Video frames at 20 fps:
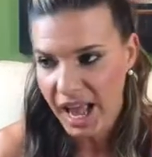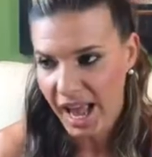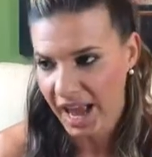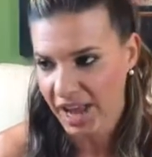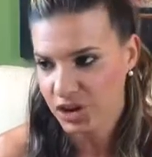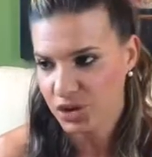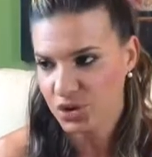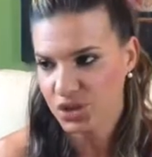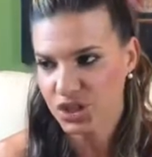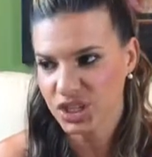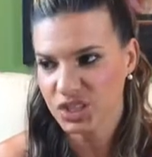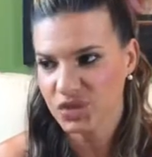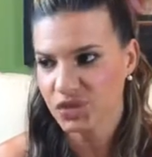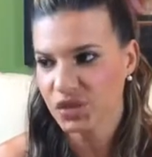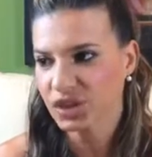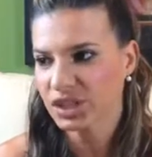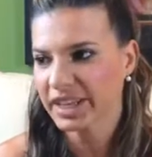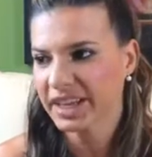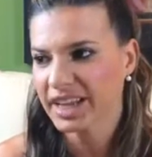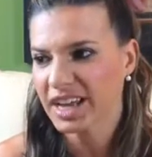and you just
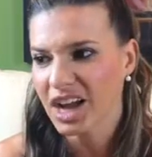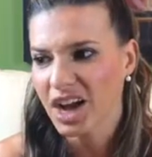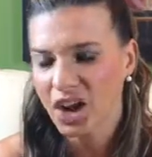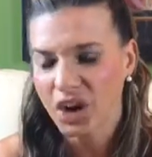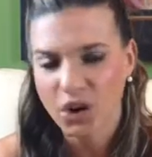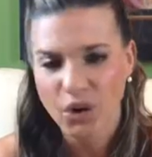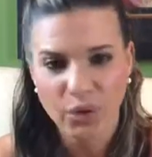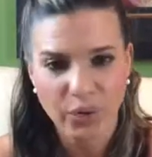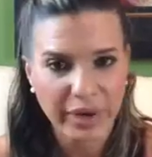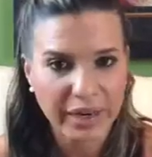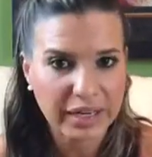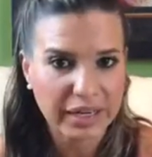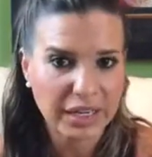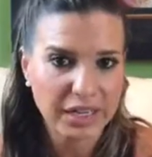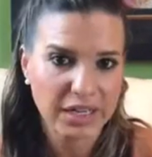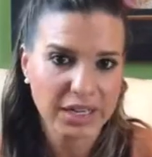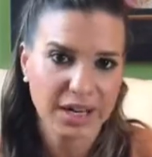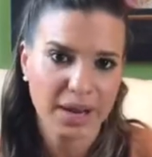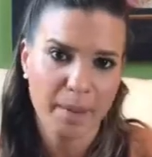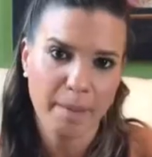feel like cranky
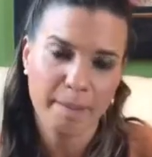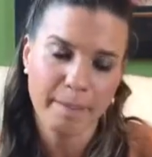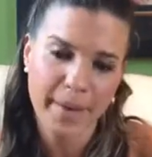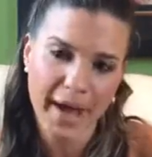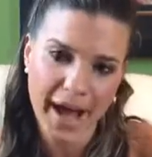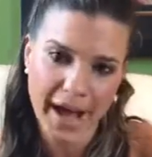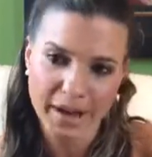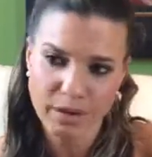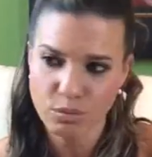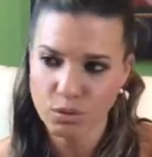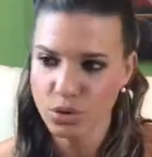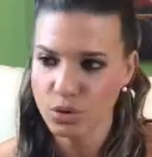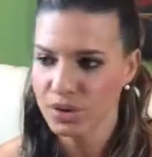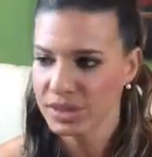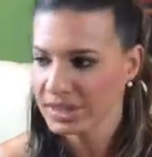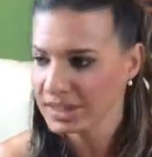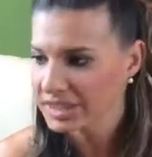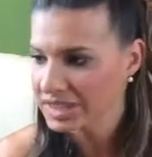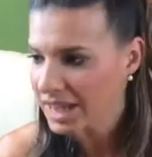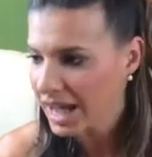and in a bad mood
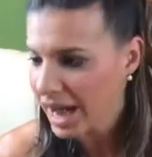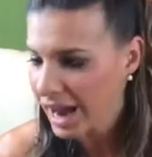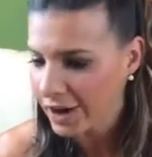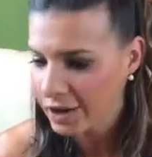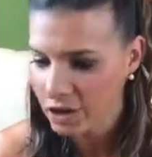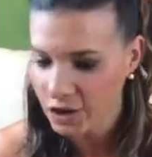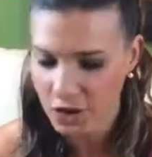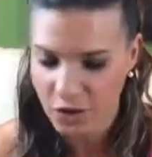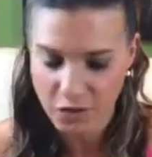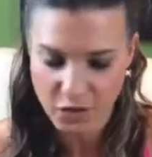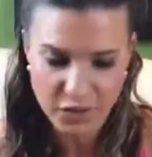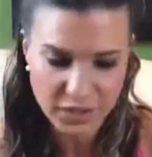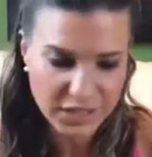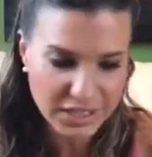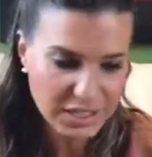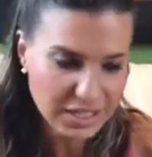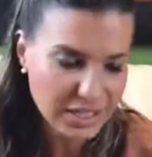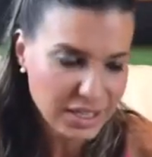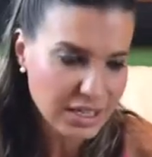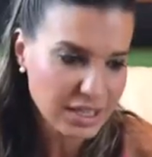and tired and
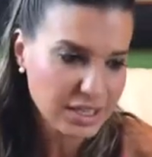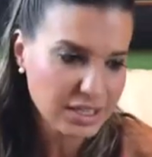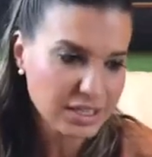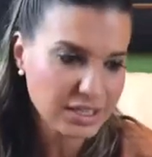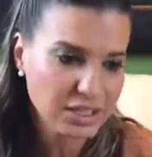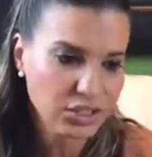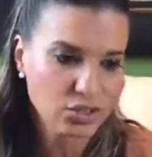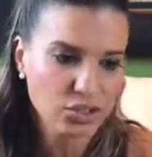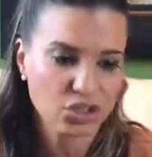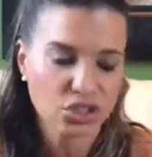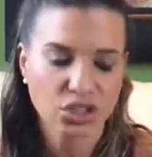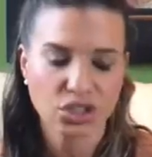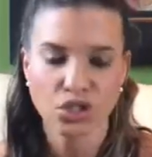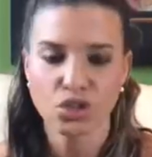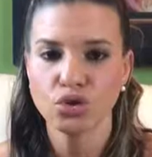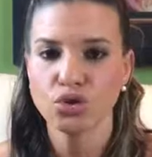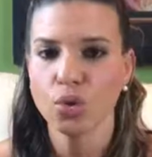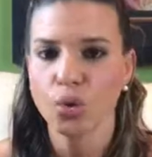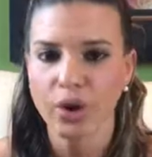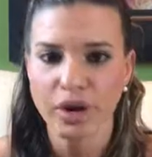fatigued, and you're just
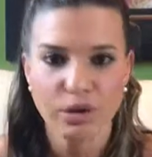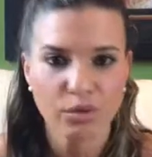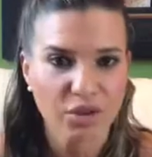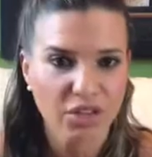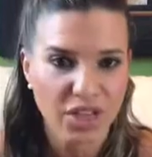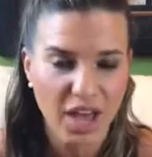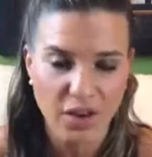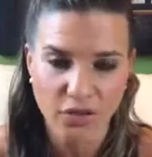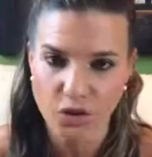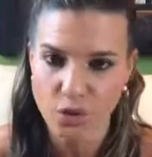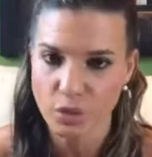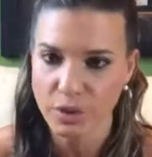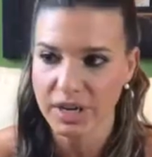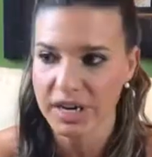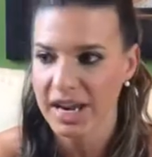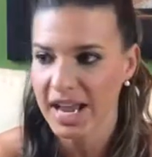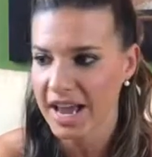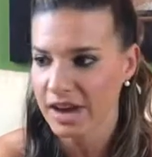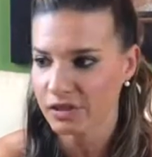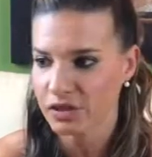annoyed with everyone
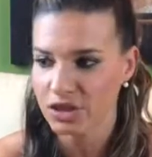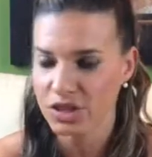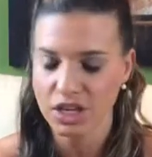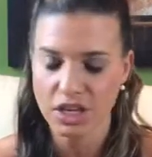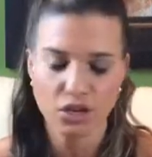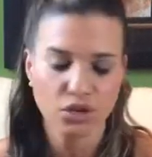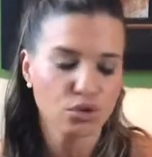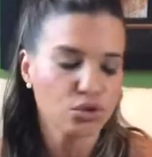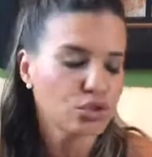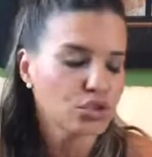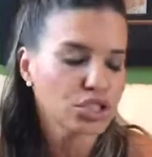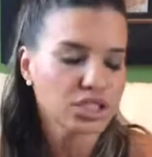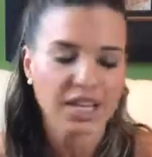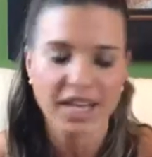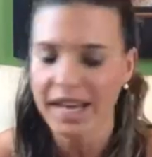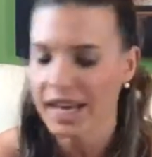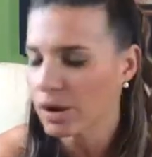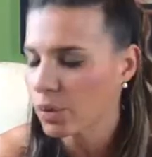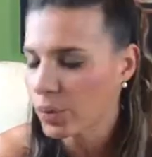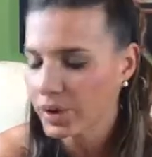and everything, and you just
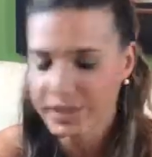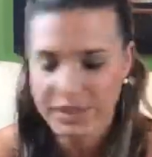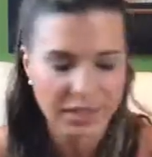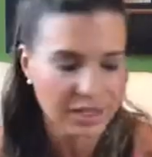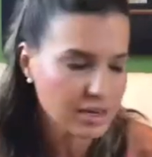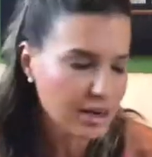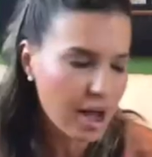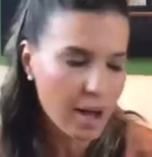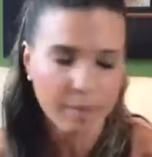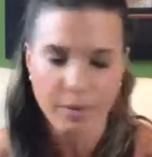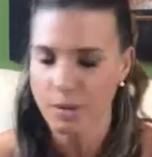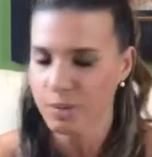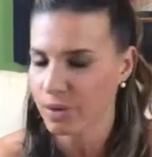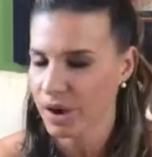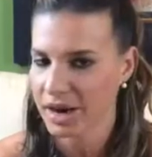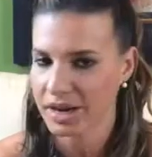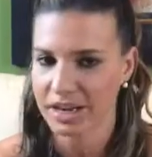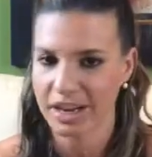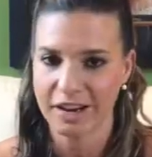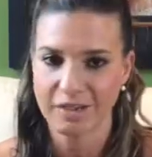can't wait to not be
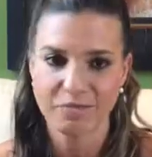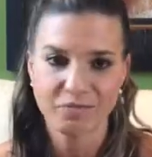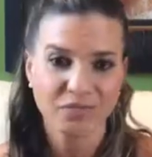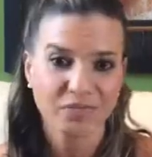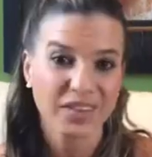pregnant.